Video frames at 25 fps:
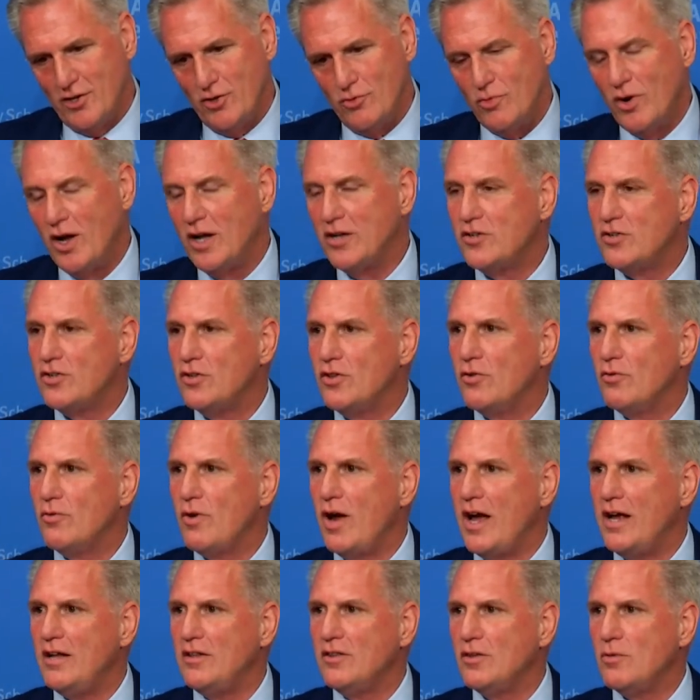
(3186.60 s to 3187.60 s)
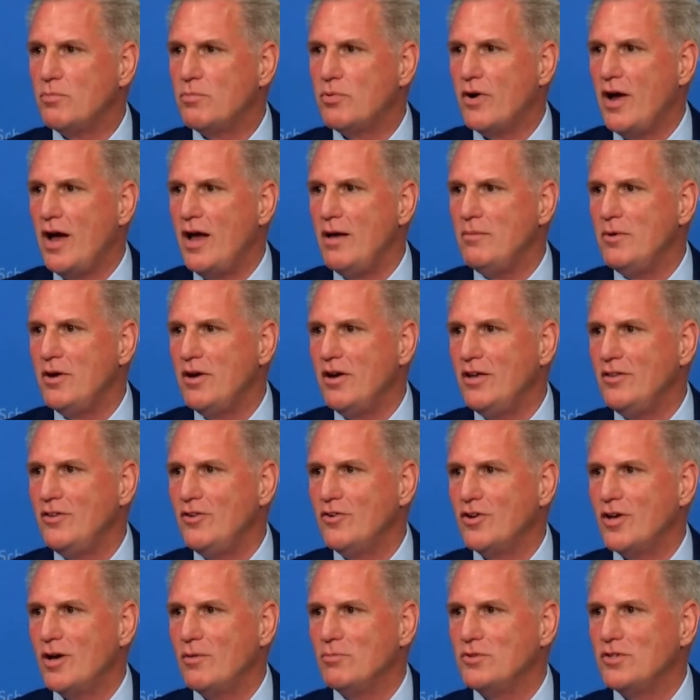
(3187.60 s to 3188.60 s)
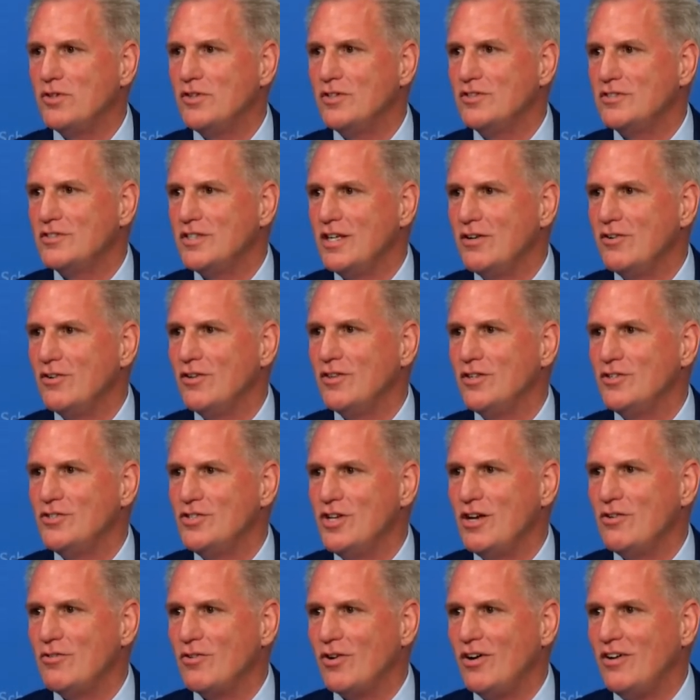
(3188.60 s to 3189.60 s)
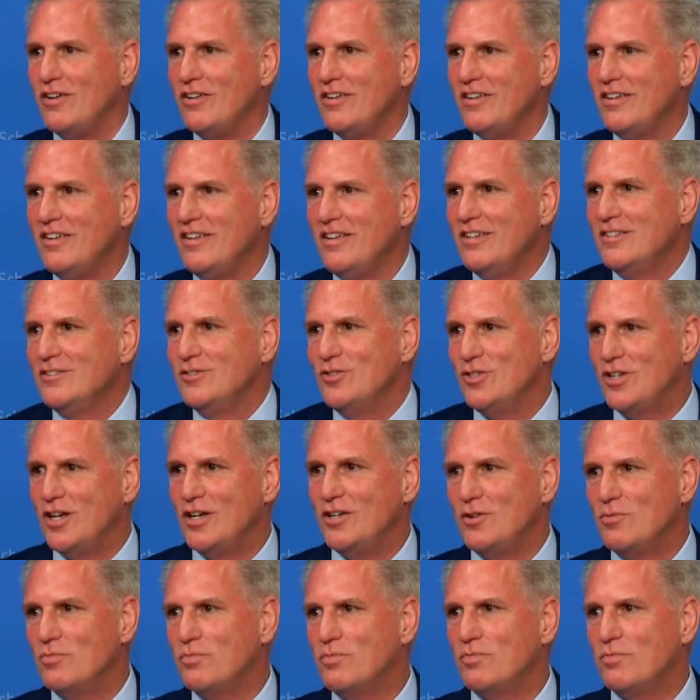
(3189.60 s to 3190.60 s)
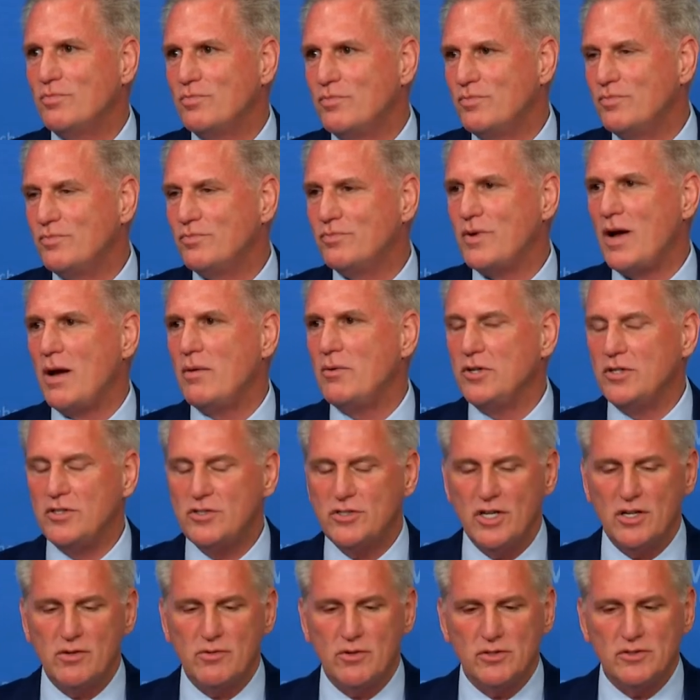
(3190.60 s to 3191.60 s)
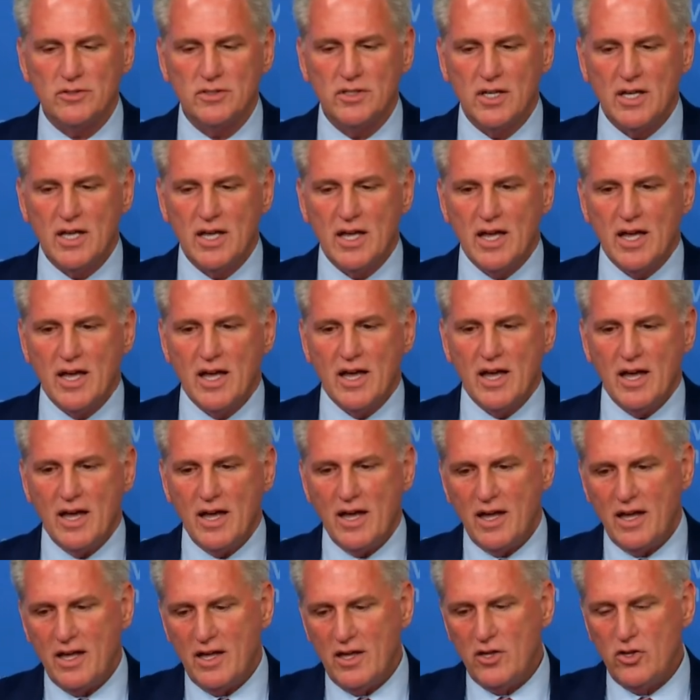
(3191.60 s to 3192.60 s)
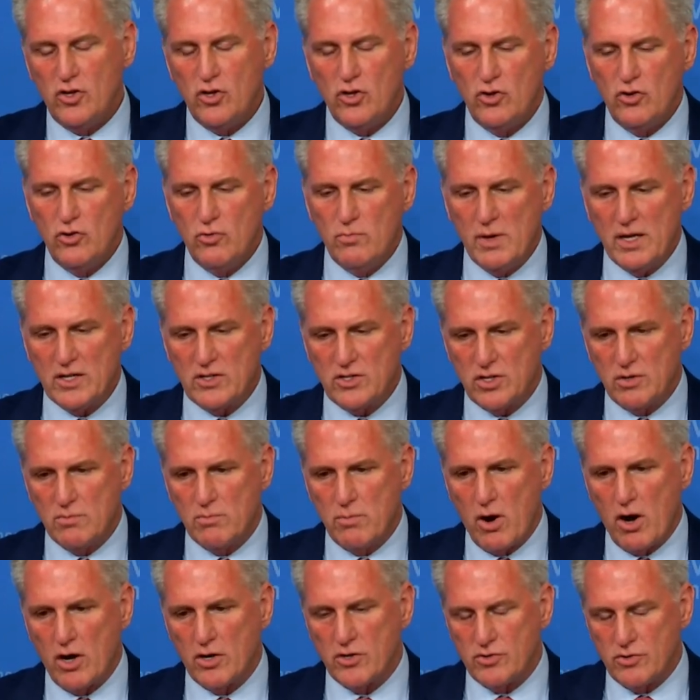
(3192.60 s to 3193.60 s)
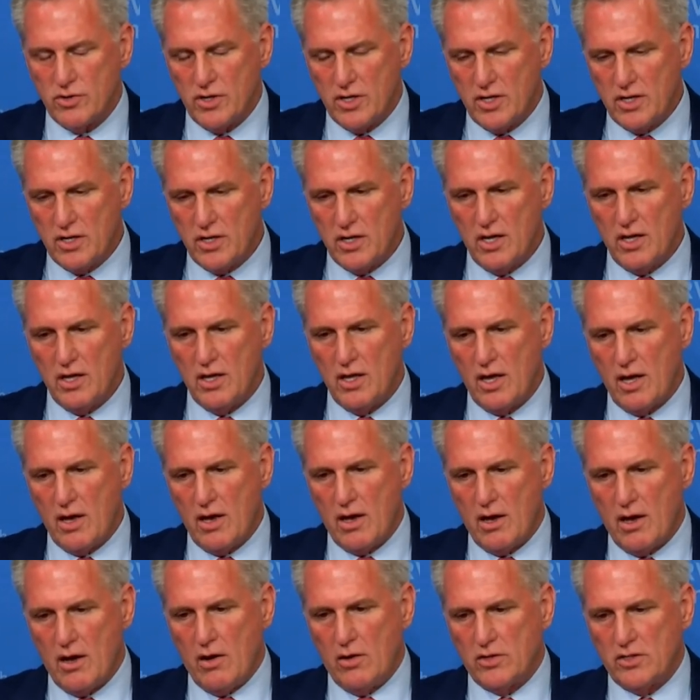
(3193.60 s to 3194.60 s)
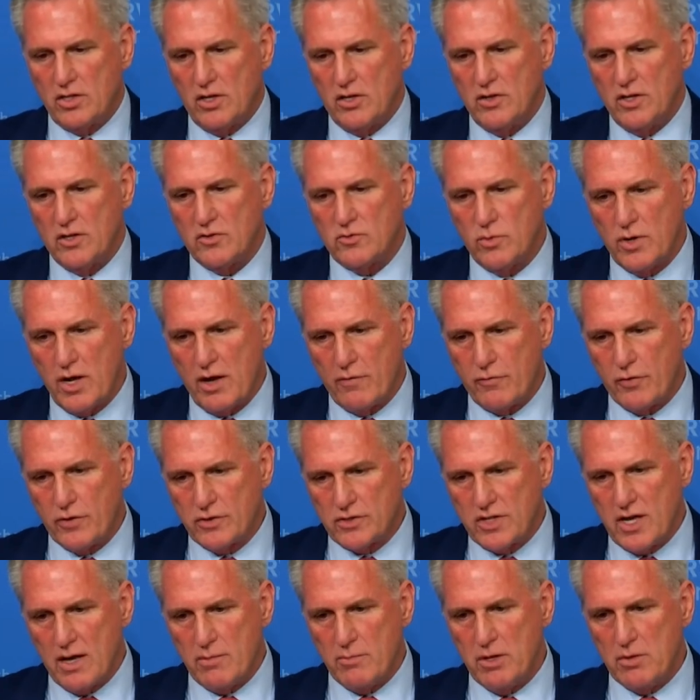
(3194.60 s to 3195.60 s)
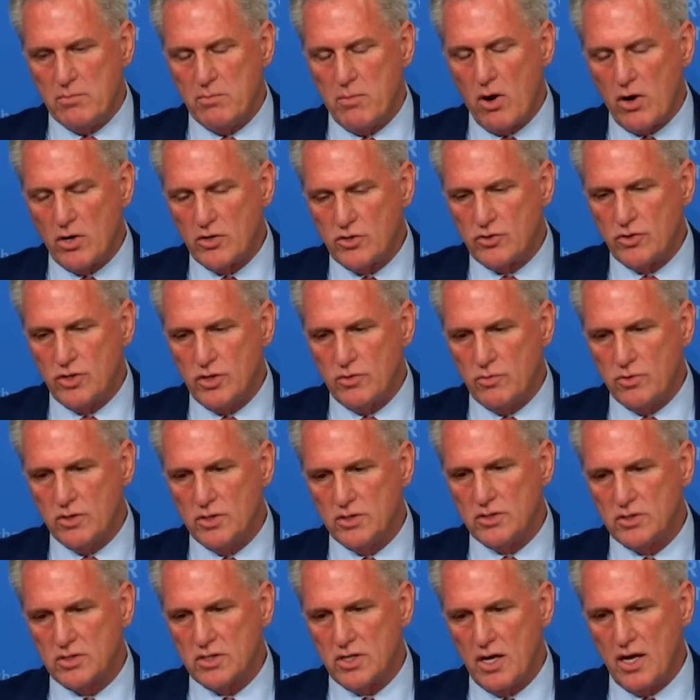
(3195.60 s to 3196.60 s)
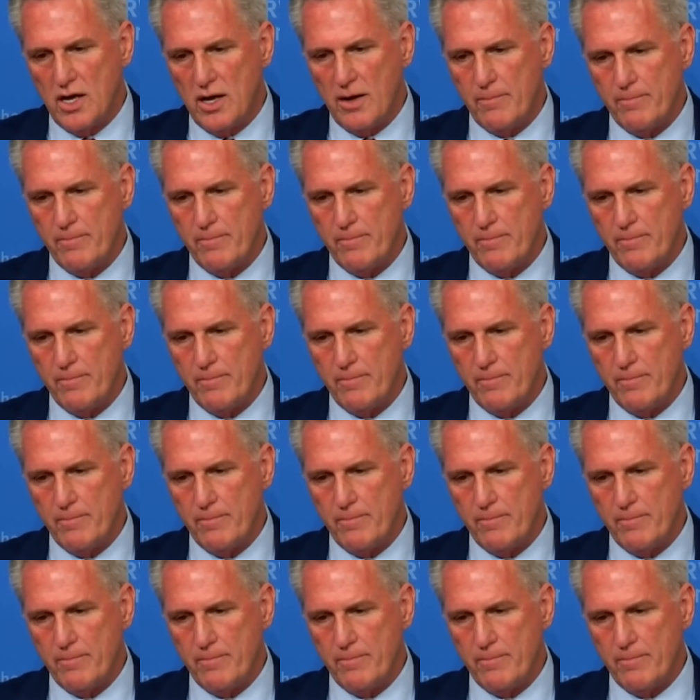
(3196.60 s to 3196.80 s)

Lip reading: run to the right in the primary and you come to the center in the general. So you got your primary and your generals. You mentioned Marjorie, and I'll tell you this. When I first came in, Marjorie was